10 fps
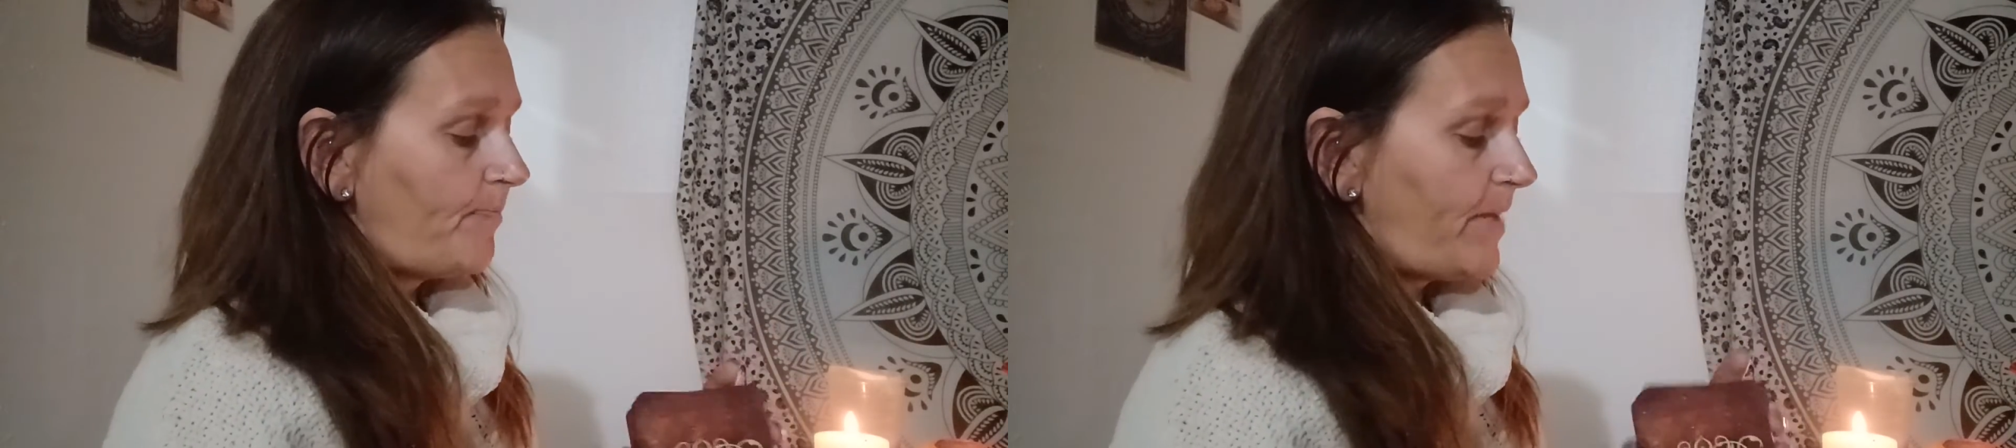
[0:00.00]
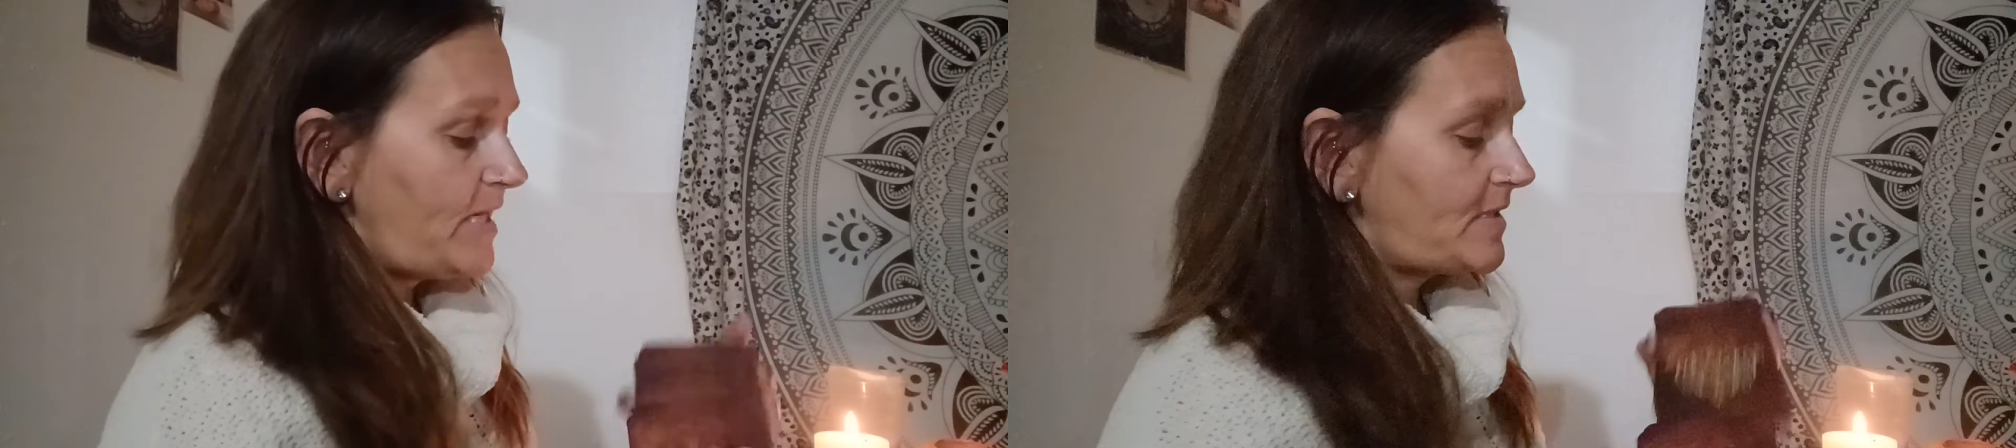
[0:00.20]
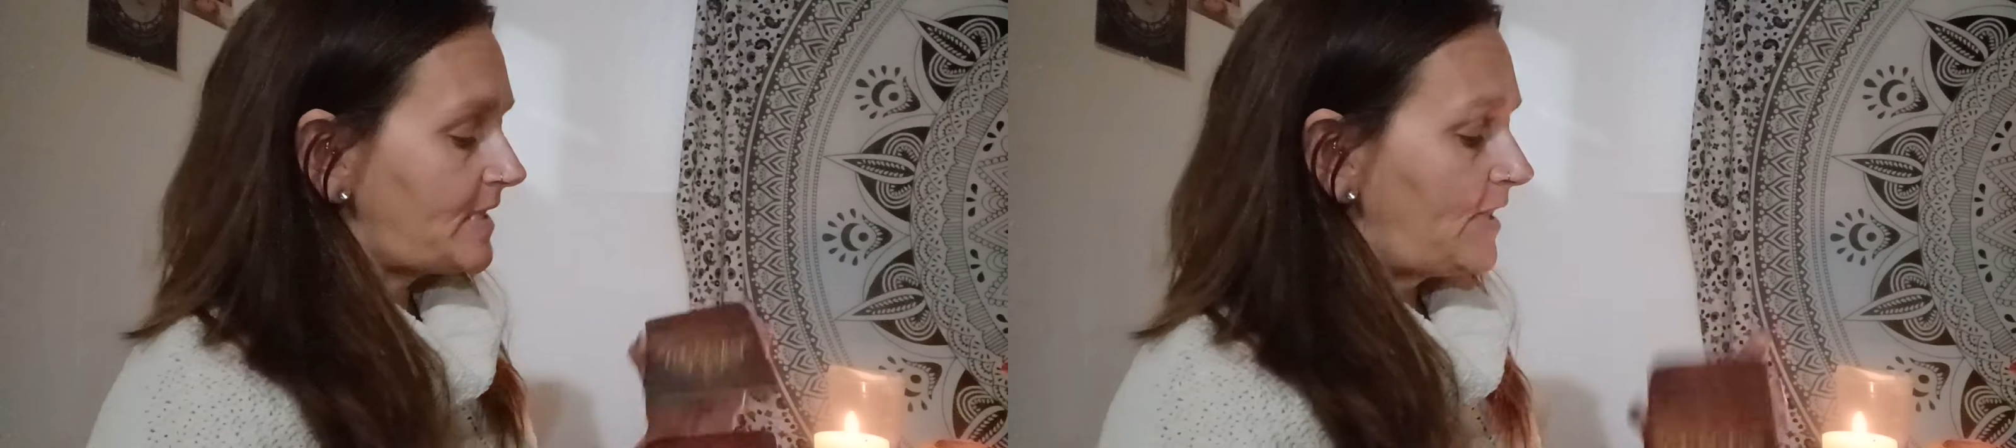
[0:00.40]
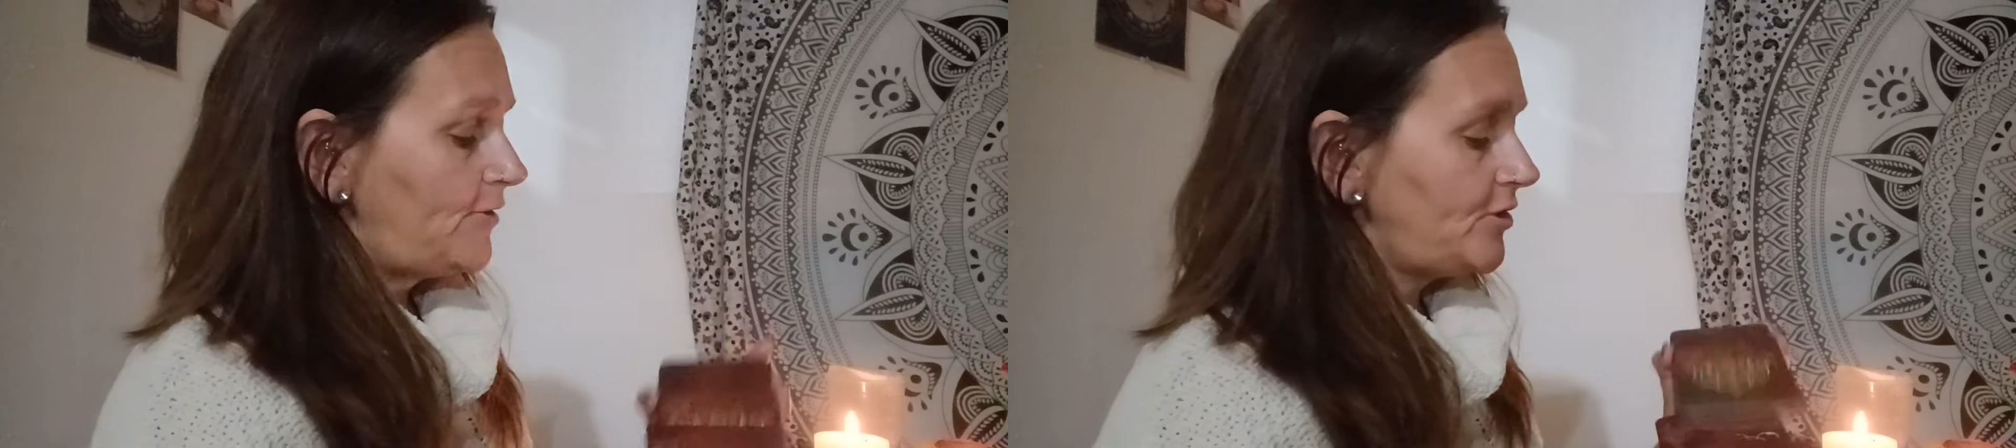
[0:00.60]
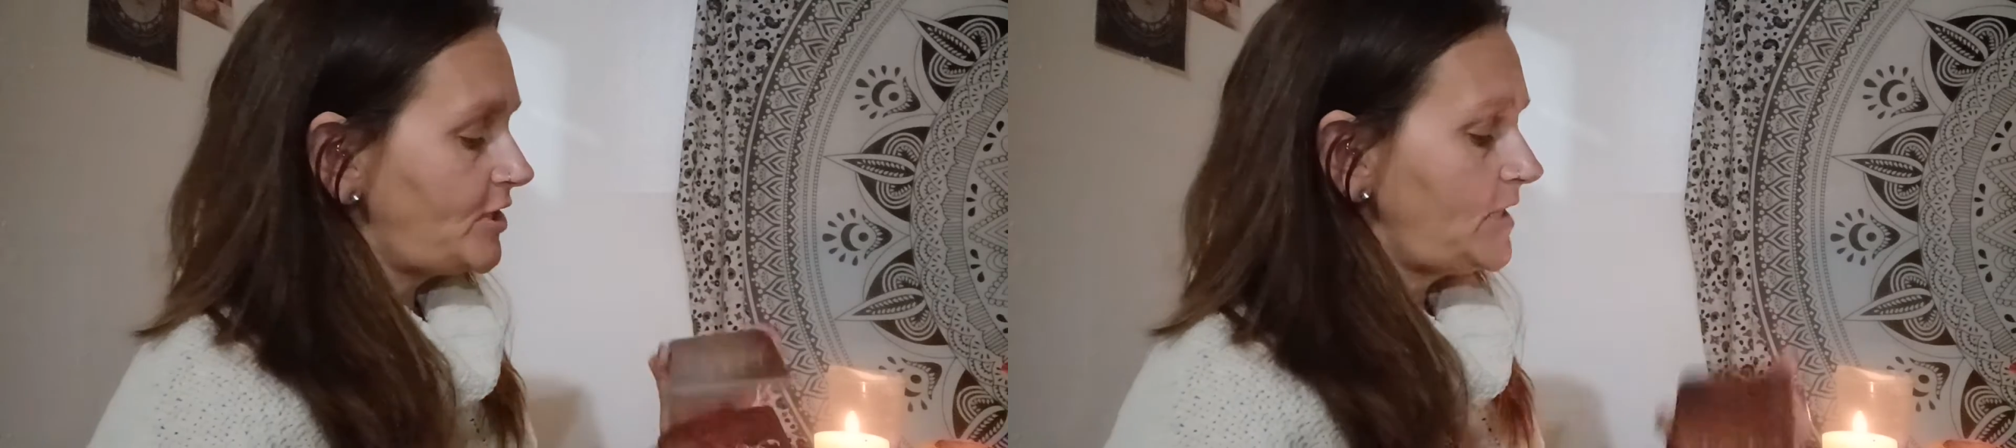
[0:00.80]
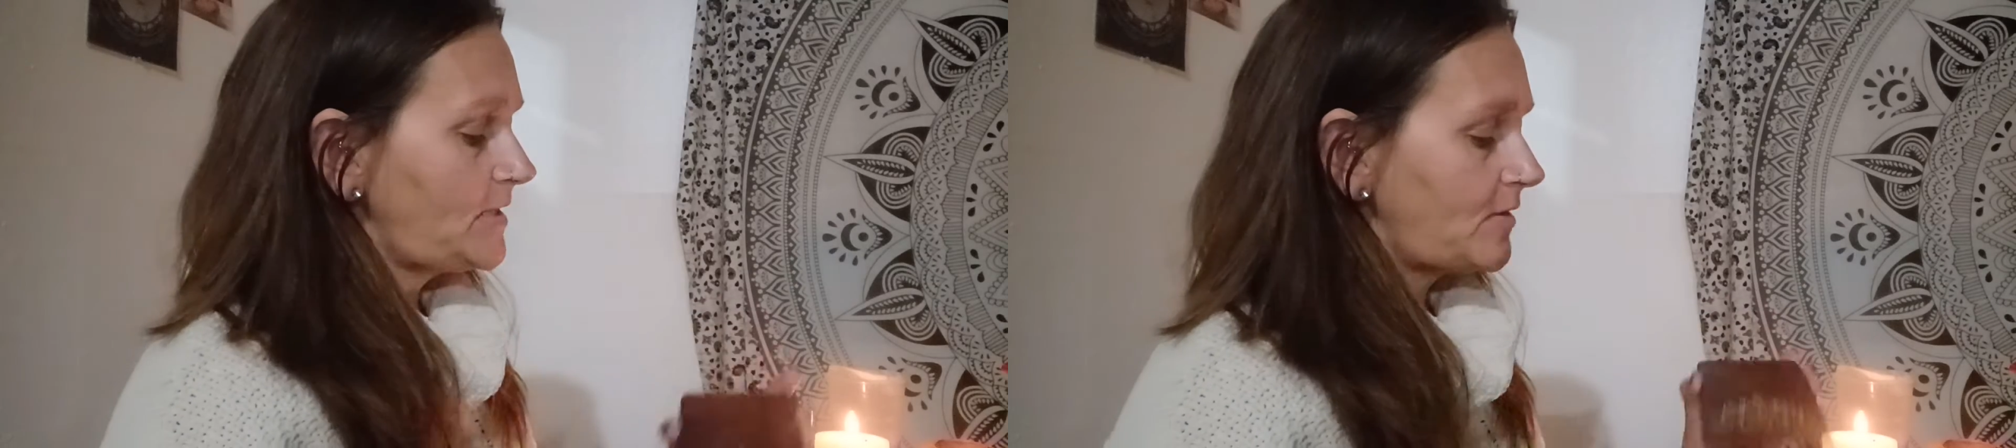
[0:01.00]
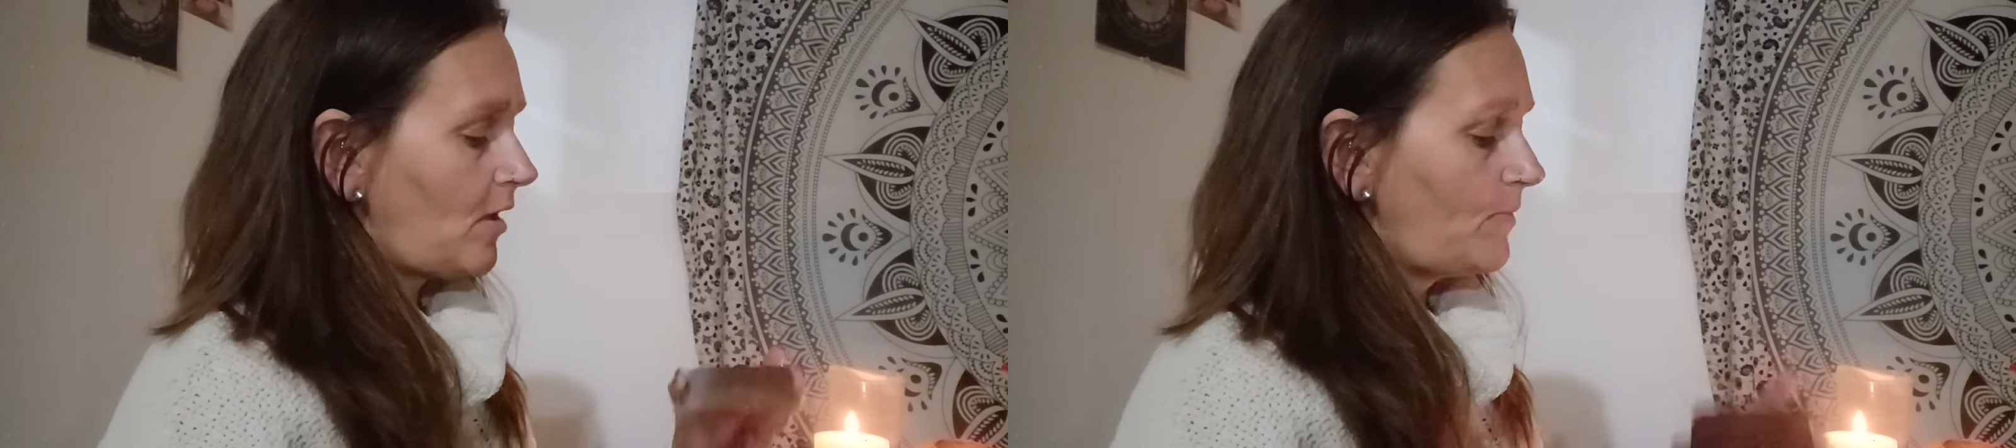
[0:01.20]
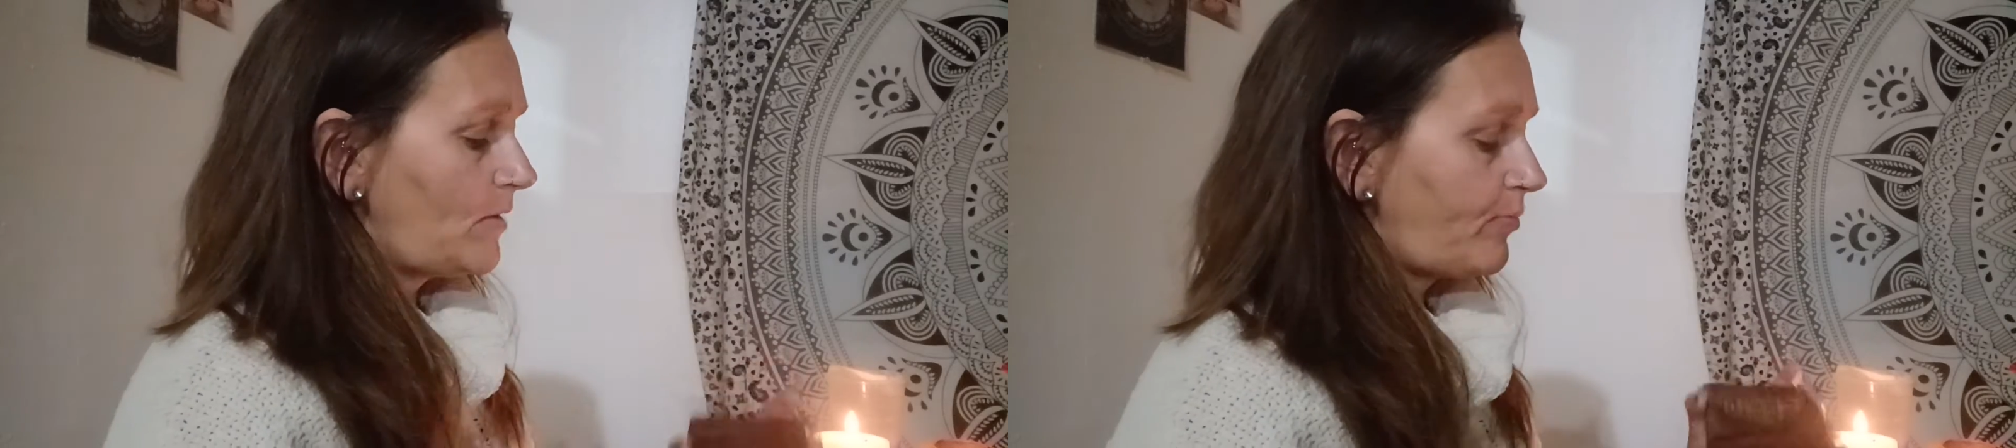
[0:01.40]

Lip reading: base energy. So I'm going